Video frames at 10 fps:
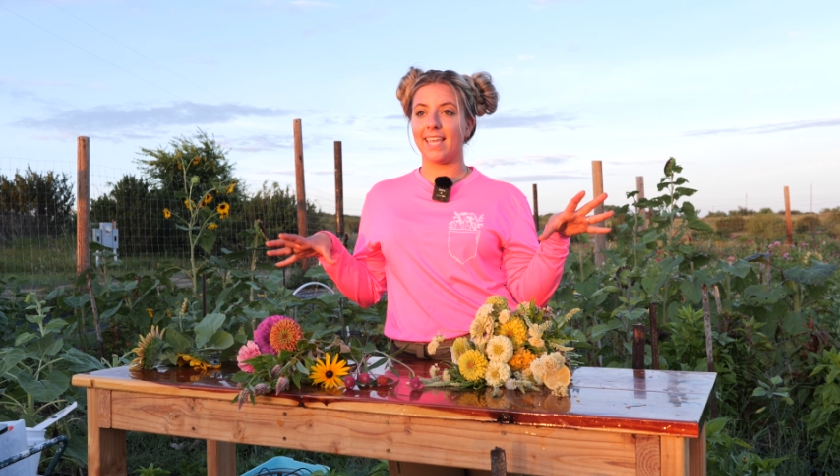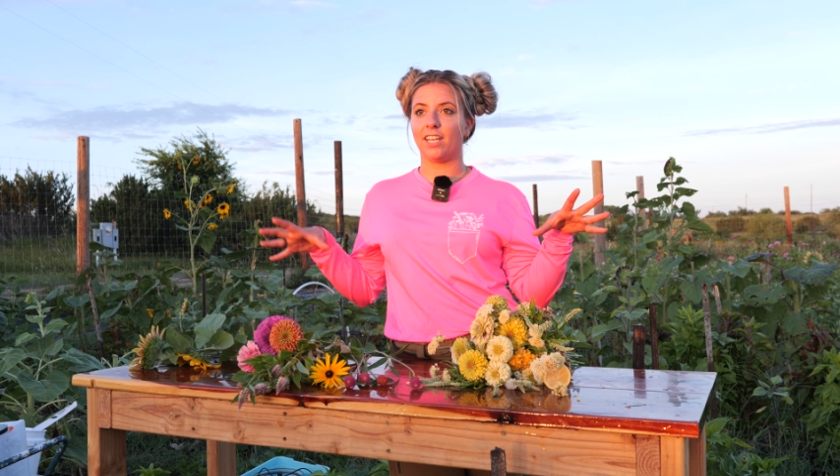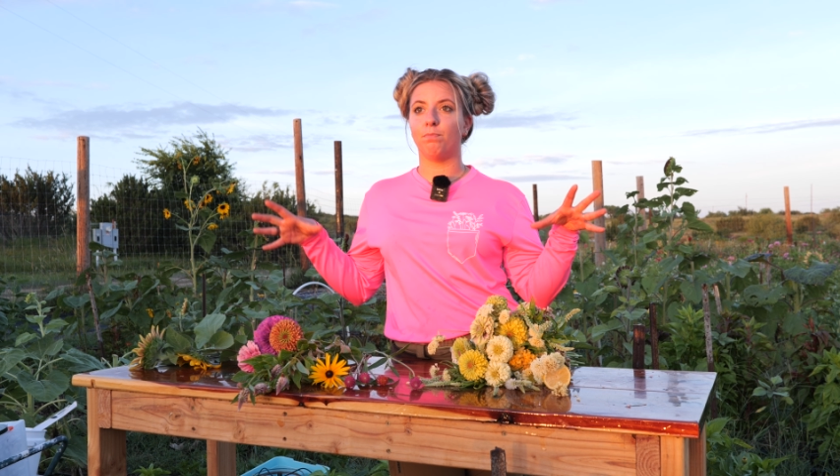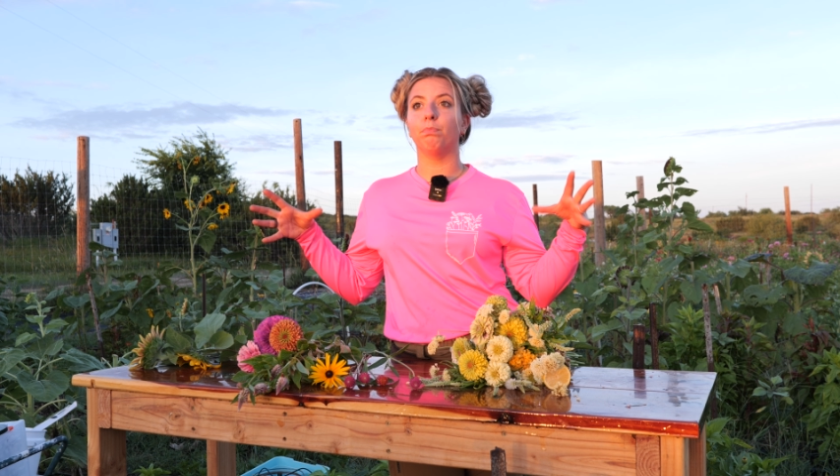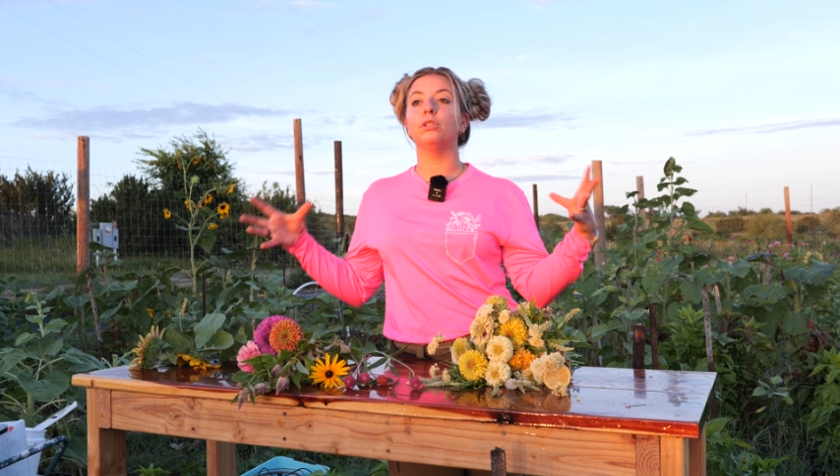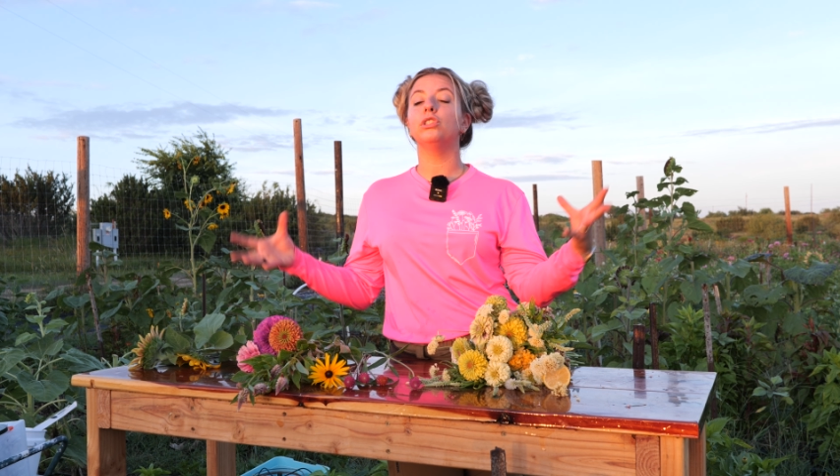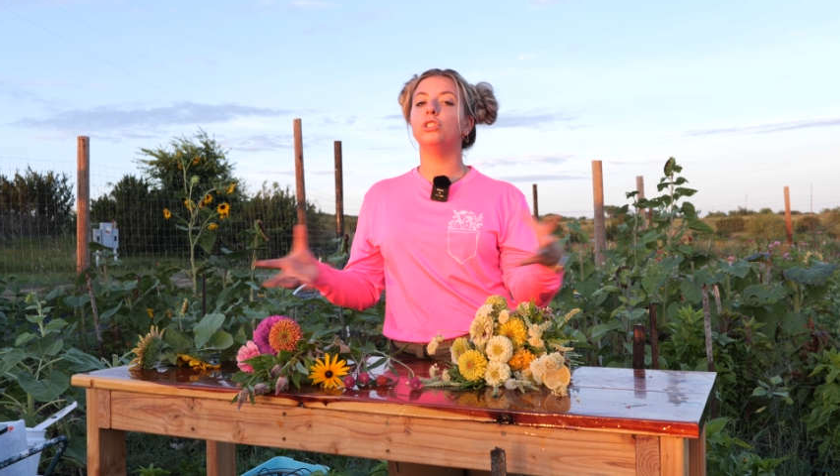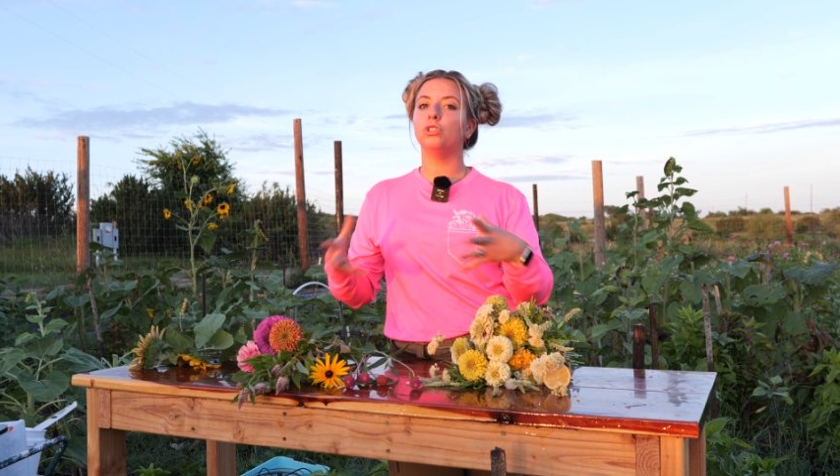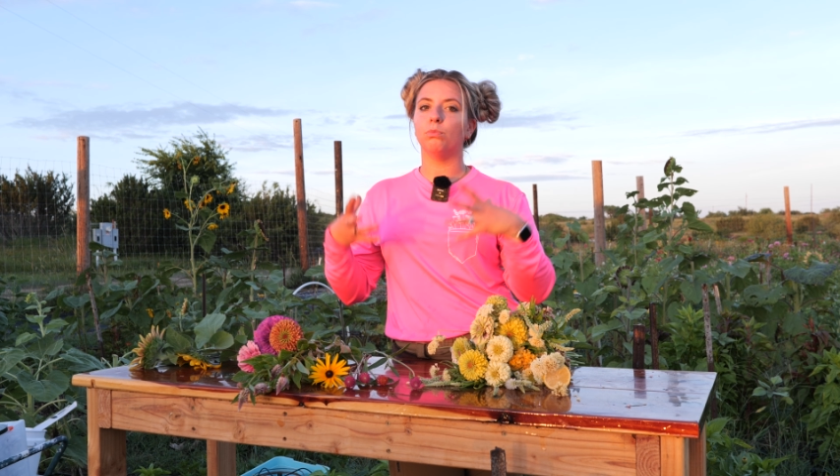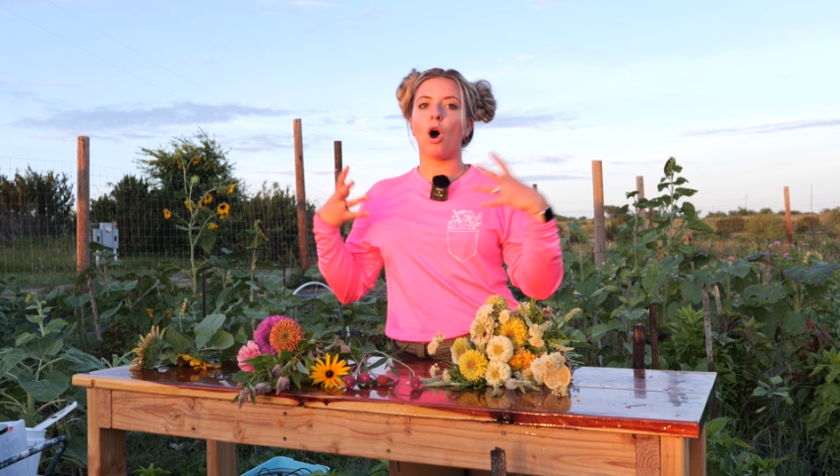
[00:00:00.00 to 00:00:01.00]
they
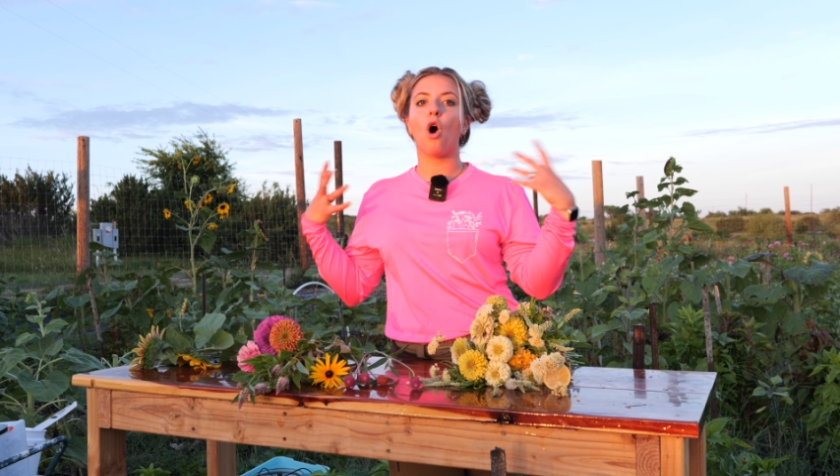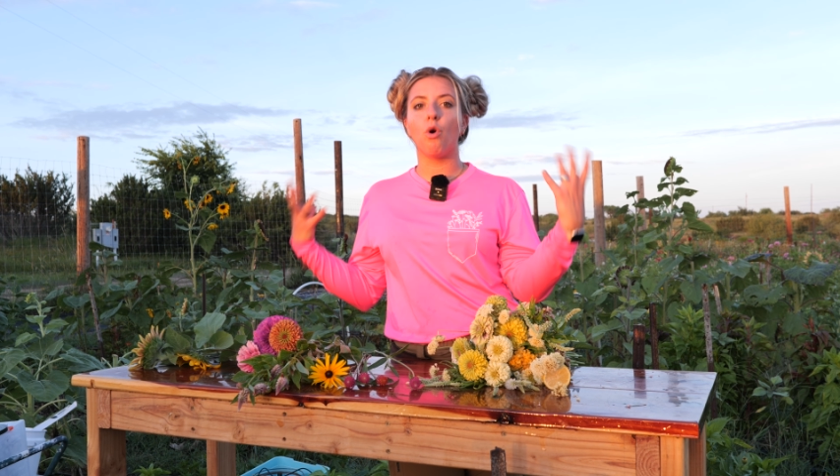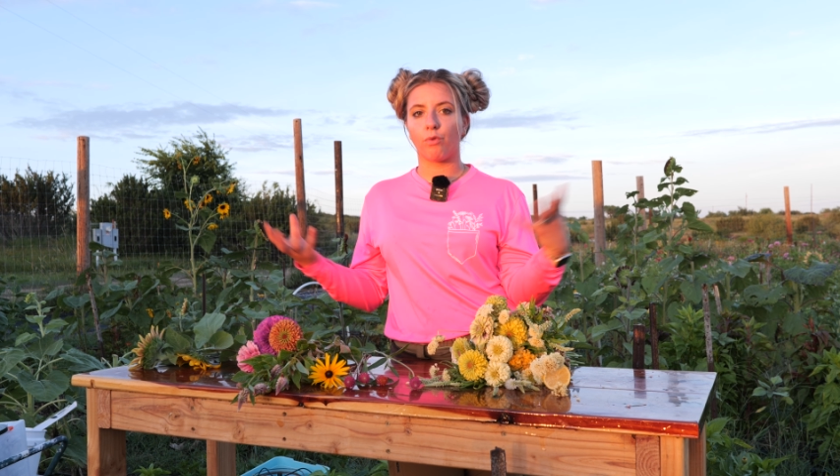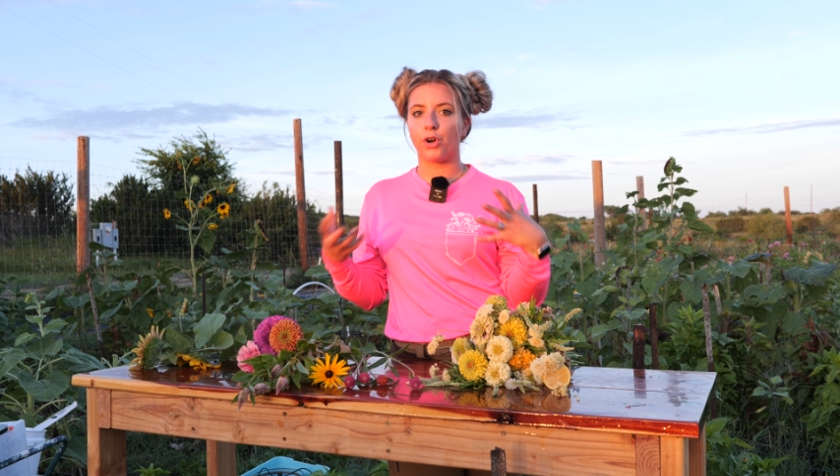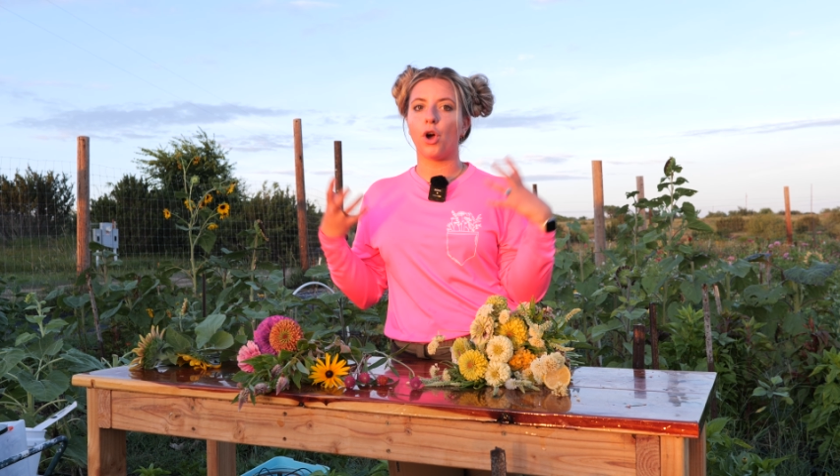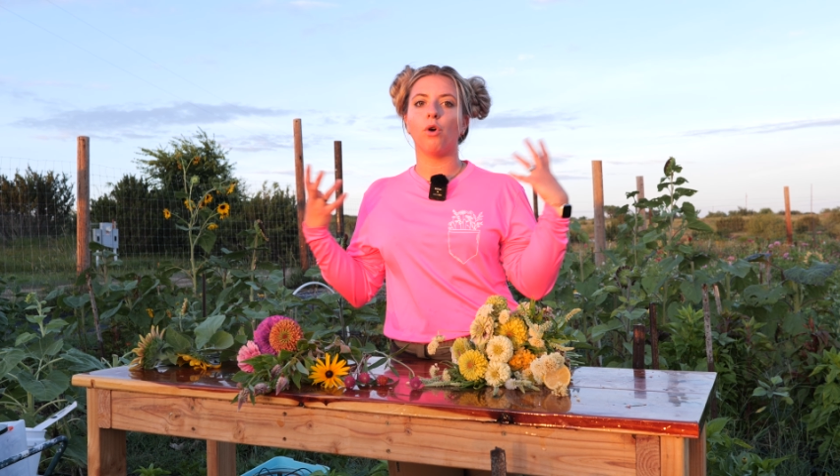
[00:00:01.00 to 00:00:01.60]
bloom over and